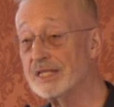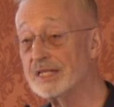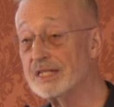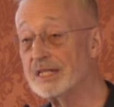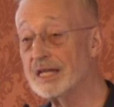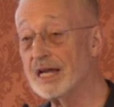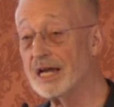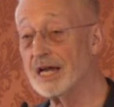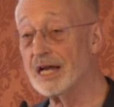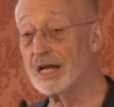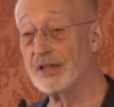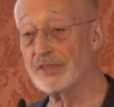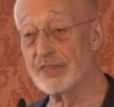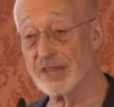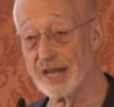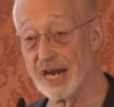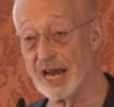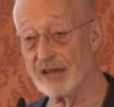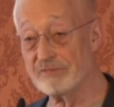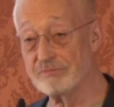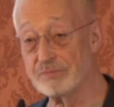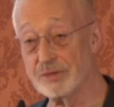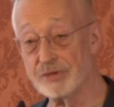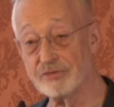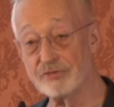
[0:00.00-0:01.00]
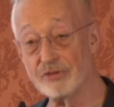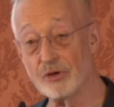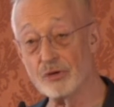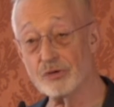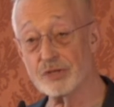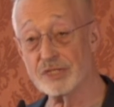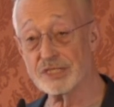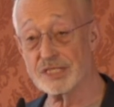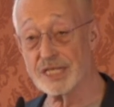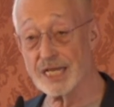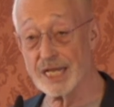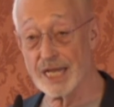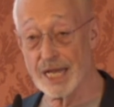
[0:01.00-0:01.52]
I've been
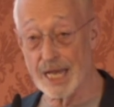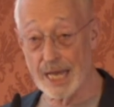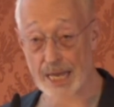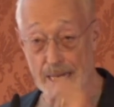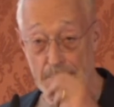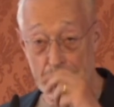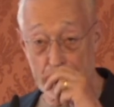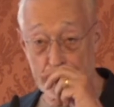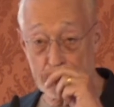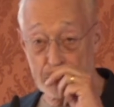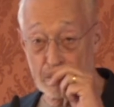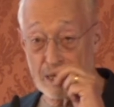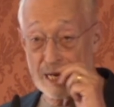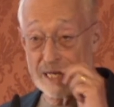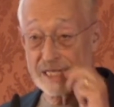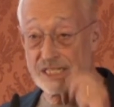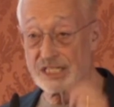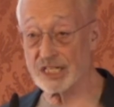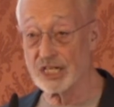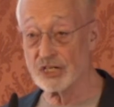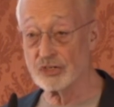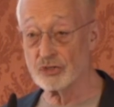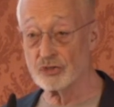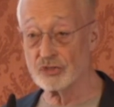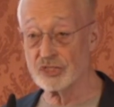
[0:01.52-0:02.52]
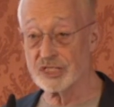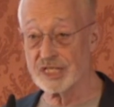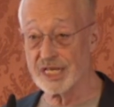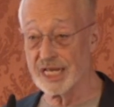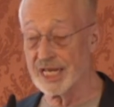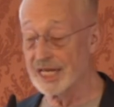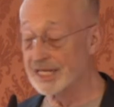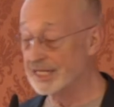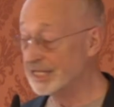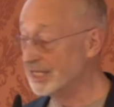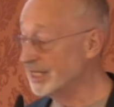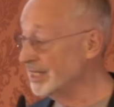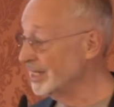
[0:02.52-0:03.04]
focusing on trying to
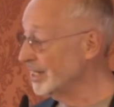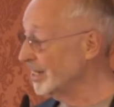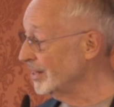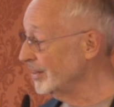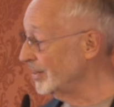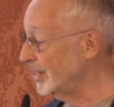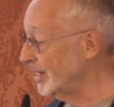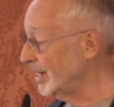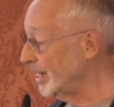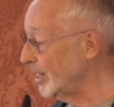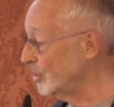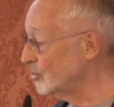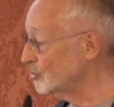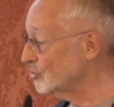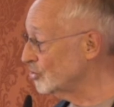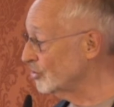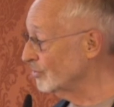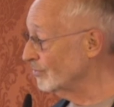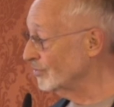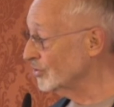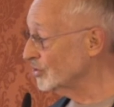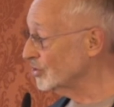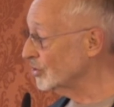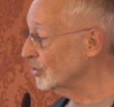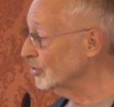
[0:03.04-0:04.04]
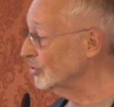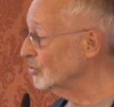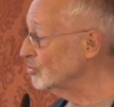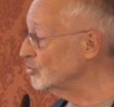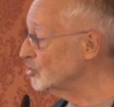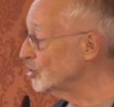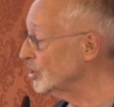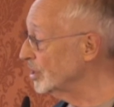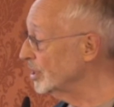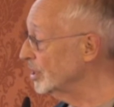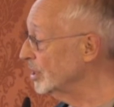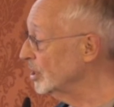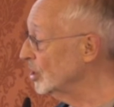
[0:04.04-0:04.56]
understand the nature of a
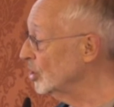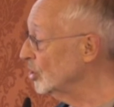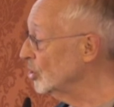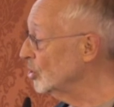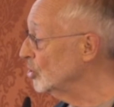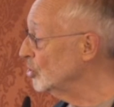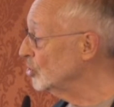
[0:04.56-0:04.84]
solution.